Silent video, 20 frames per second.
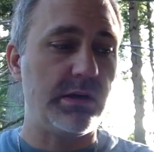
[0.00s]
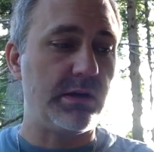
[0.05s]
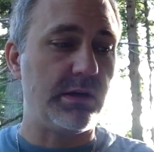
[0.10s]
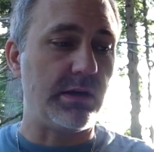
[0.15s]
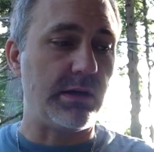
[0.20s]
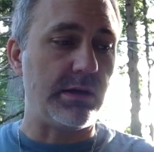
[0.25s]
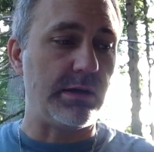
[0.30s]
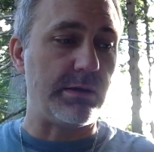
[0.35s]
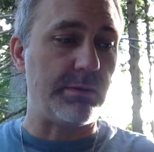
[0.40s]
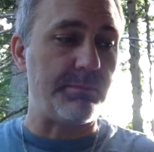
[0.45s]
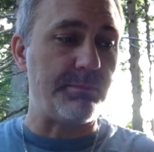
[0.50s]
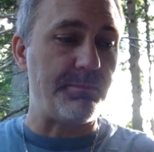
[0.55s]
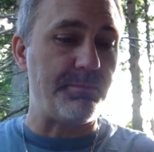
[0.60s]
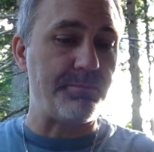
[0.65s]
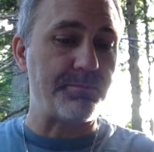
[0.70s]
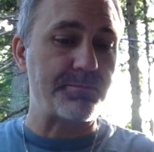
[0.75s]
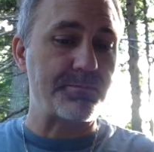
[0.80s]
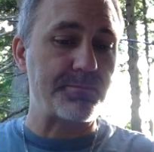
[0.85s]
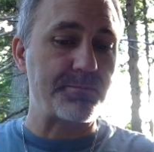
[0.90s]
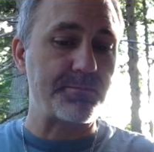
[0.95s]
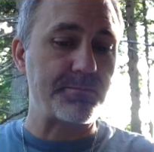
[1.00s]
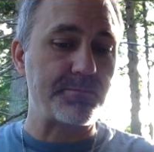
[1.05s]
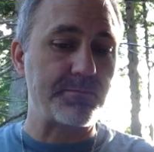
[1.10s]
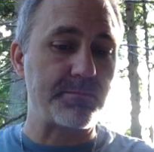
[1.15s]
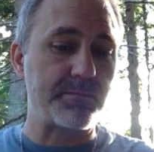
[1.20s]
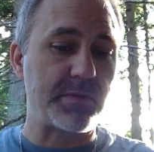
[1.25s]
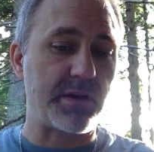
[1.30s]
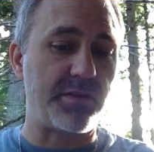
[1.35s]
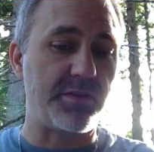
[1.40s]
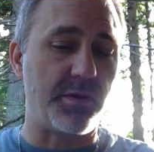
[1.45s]

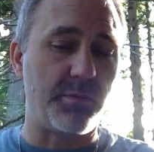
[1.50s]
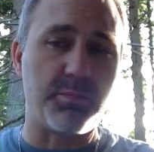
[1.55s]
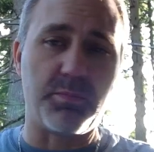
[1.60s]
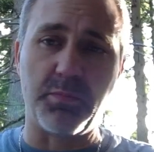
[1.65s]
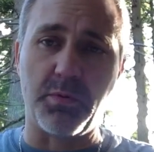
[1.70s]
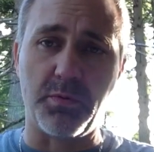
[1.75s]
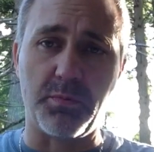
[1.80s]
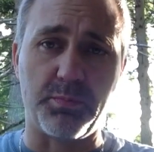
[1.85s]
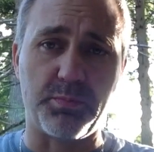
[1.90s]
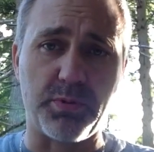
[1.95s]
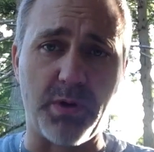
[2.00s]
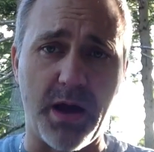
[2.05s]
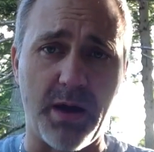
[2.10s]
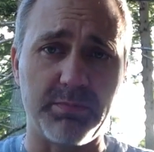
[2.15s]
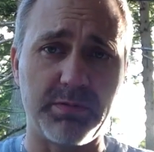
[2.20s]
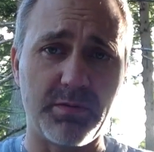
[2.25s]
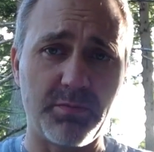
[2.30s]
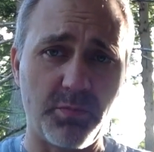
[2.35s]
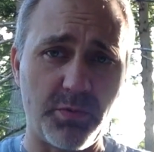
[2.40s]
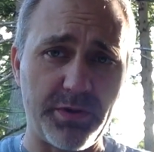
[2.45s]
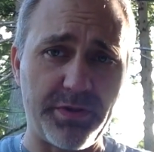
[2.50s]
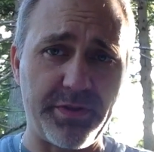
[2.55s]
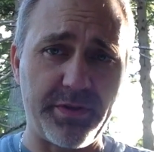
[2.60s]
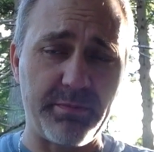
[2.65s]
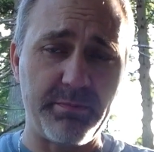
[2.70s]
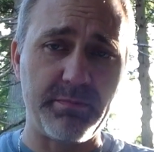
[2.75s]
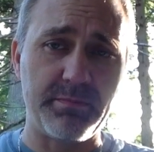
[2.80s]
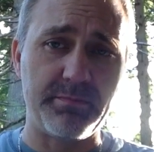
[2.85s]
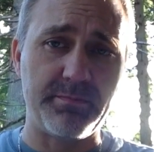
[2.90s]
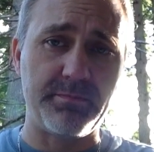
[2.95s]
The problem with
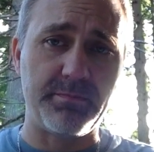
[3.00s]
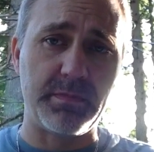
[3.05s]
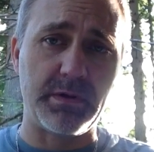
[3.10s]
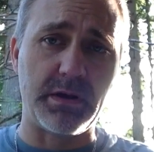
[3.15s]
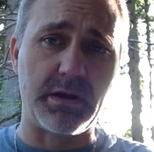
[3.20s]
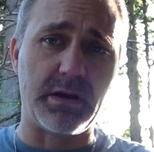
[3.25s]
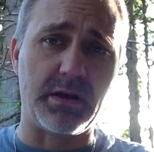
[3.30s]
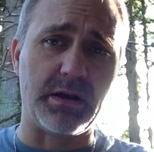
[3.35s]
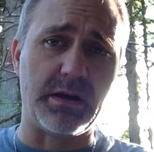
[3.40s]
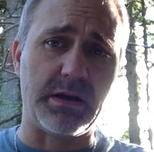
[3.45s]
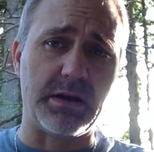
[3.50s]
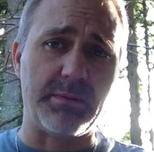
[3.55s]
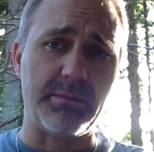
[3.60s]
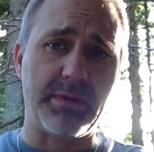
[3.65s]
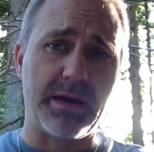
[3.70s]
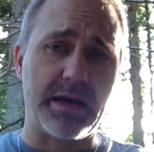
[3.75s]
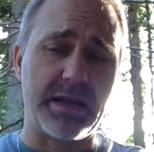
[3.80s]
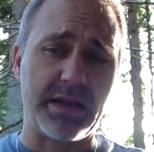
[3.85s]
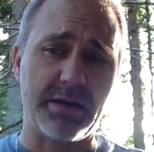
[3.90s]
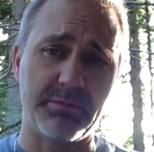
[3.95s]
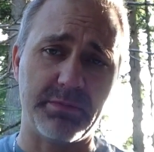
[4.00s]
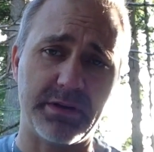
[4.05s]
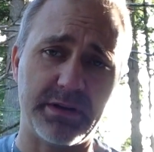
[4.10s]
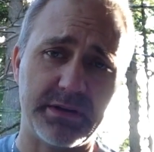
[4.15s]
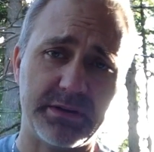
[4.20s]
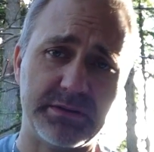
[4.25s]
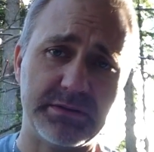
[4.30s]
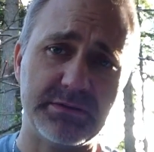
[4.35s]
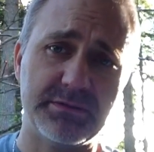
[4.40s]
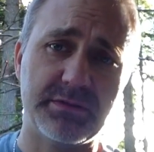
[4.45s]
them, and I'm going to
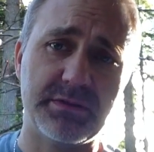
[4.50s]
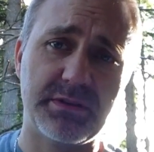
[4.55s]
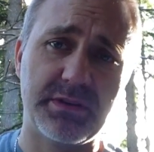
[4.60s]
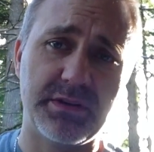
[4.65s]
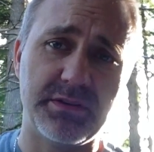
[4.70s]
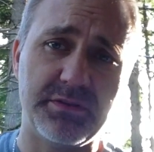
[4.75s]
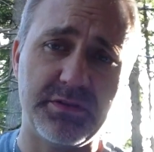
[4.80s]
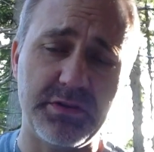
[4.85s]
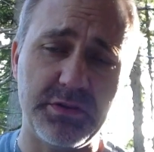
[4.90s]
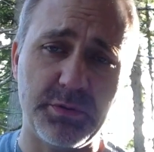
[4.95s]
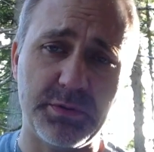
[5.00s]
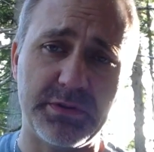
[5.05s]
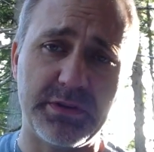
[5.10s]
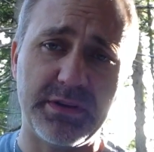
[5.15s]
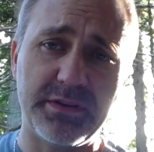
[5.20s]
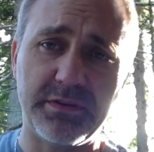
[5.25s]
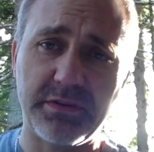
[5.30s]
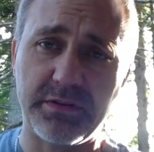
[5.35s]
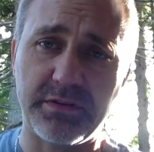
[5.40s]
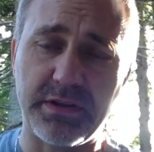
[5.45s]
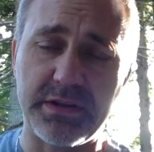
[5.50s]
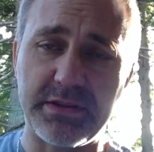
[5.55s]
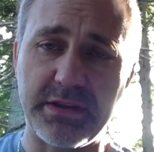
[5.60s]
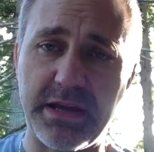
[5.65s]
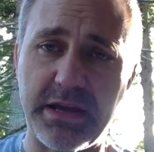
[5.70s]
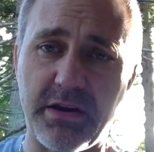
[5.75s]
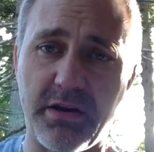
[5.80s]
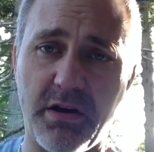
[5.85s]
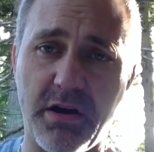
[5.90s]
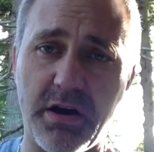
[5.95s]
continue with this, is that
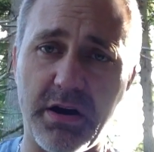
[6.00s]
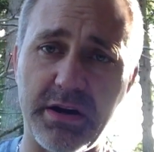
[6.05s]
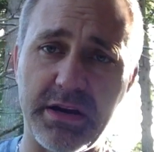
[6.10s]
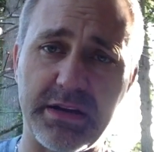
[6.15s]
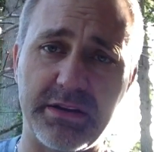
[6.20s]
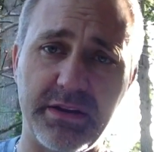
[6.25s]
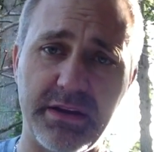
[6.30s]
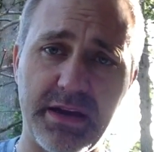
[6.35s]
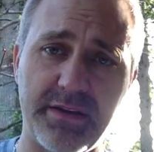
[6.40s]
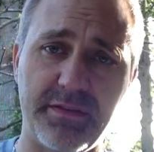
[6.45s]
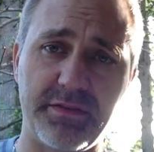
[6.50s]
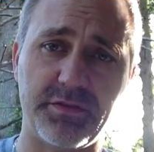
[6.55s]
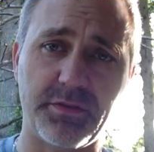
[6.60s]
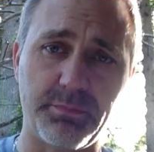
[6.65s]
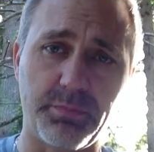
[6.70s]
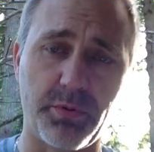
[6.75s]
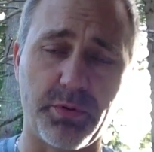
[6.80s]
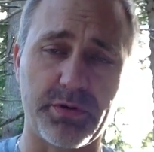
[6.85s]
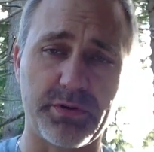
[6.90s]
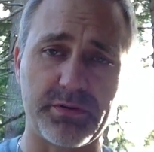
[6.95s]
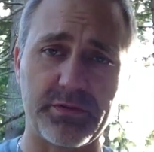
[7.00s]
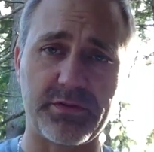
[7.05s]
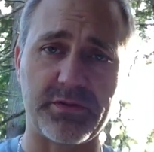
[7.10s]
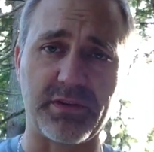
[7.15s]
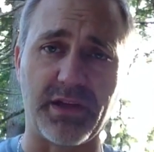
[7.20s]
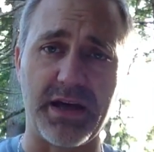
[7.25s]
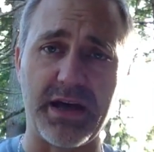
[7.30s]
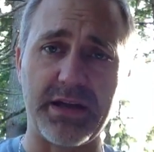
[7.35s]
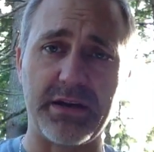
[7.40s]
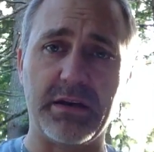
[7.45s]
they are in the heavy support
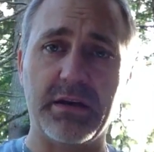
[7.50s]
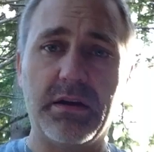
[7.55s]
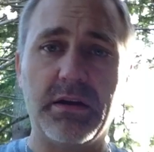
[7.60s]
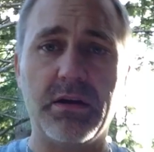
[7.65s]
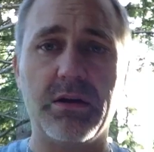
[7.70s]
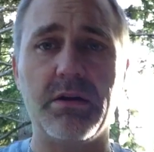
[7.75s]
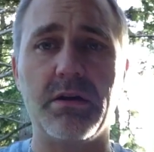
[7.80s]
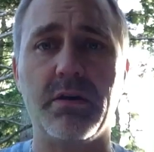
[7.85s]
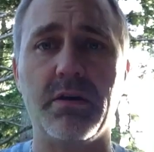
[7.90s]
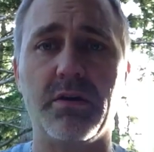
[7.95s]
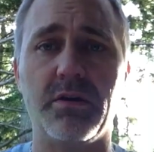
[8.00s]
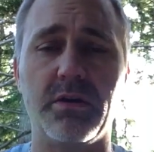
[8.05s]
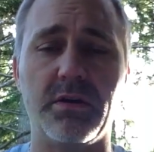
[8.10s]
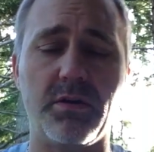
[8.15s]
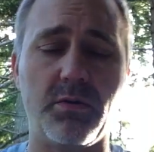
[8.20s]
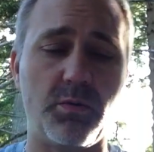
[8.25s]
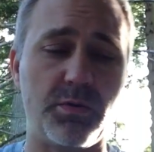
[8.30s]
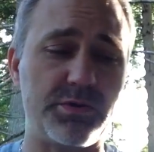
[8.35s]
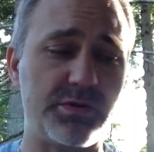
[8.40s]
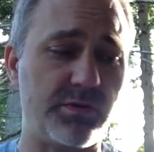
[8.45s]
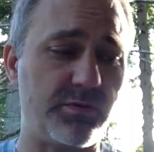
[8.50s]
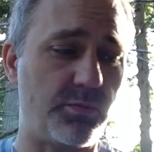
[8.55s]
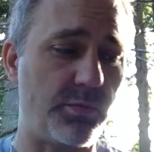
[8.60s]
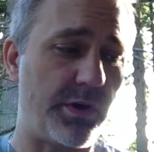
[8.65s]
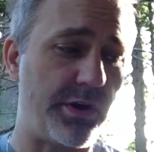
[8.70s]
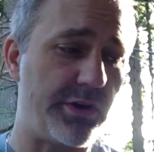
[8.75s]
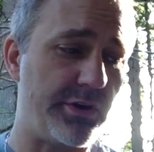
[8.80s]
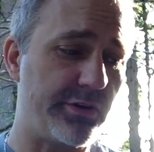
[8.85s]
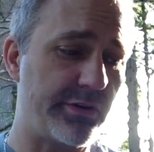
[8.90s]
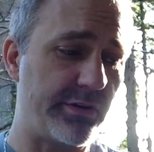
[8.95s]
slot, which is where
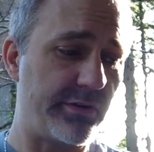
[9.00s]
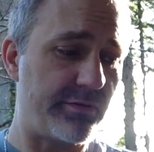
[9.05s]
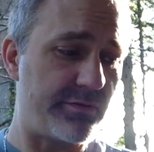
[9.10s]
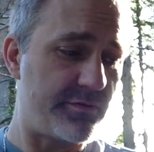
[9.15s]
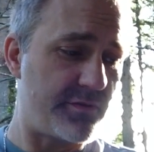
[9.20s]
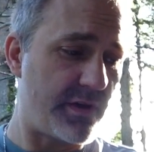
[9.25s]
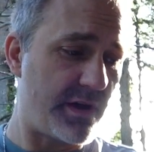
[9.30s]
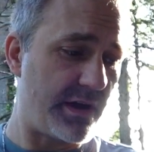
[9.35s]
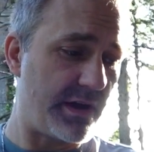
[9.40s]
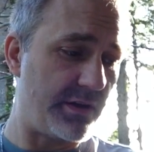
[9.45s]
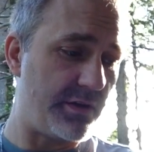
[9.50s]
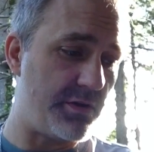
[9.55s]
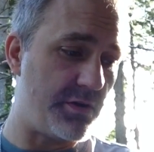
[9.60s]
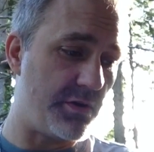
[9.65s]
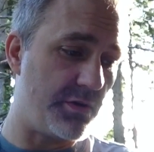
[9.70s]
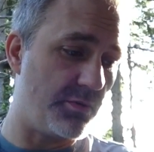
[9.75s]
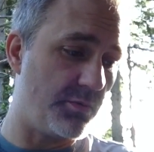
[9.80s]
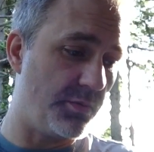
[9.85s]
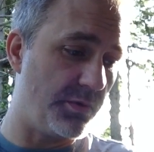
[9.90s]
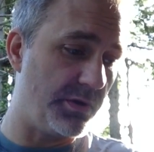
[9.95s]
you're going to find your